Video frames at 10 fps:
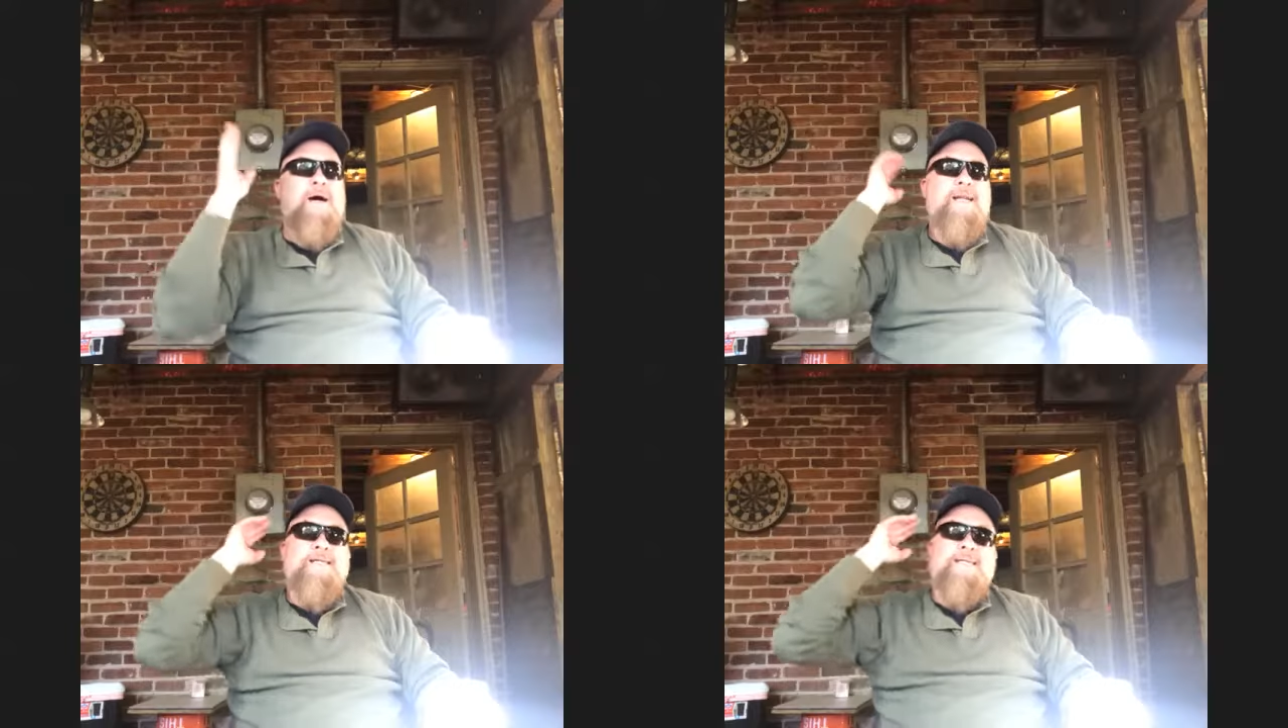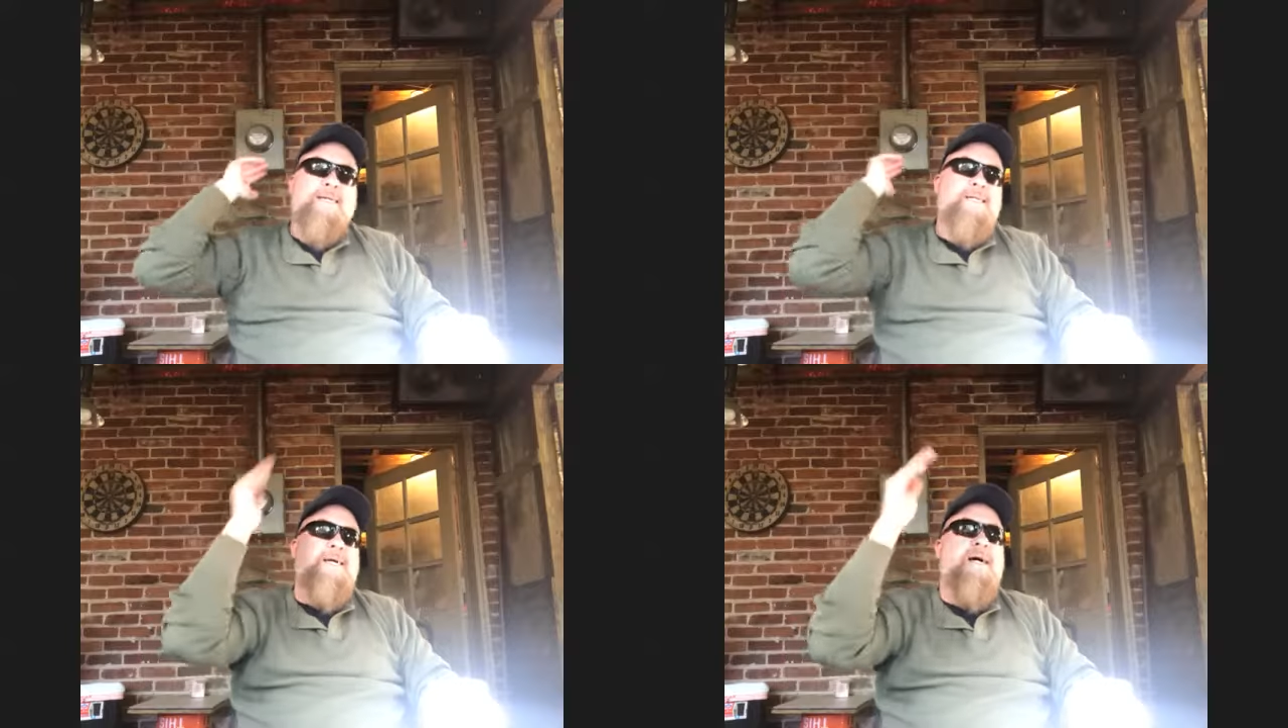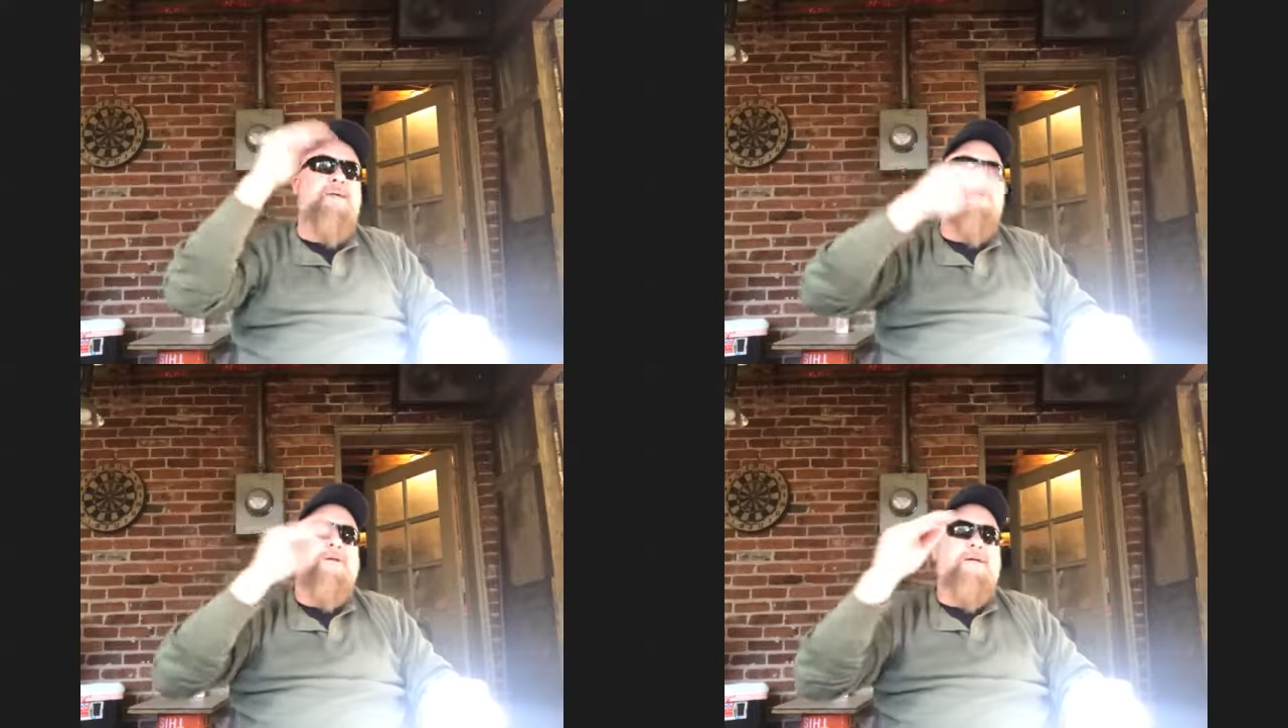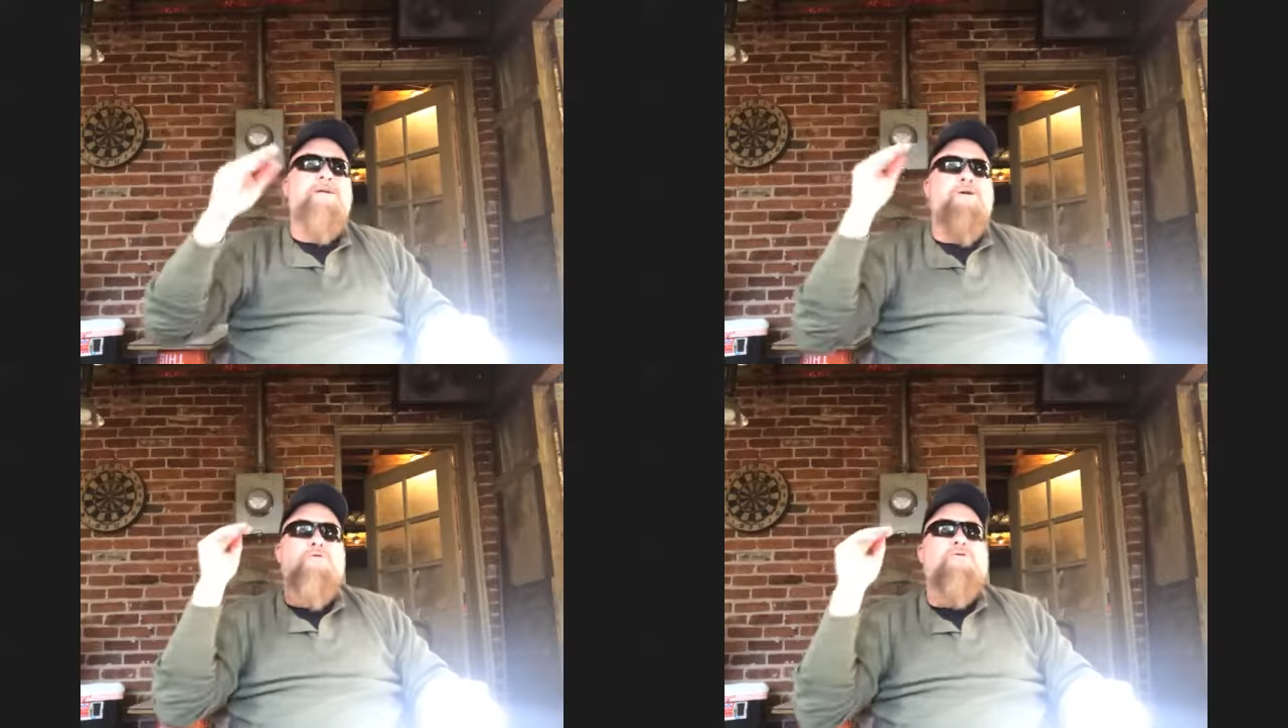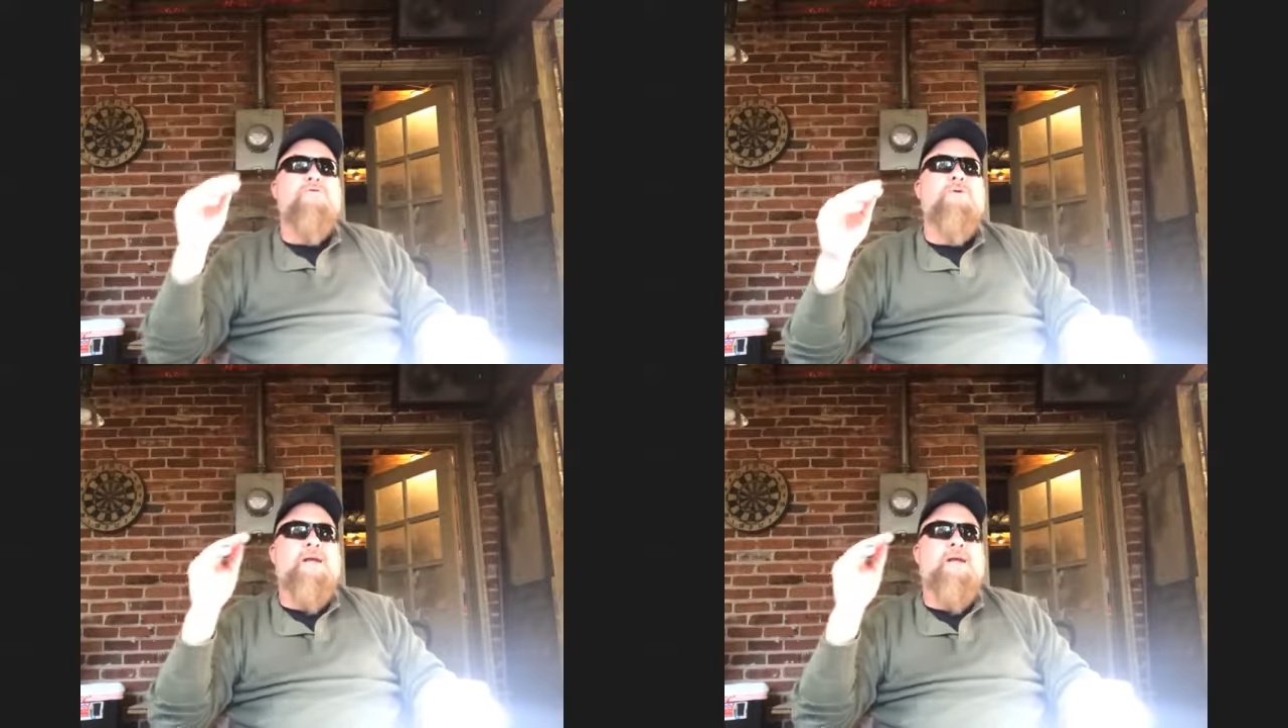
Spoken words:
God will get you through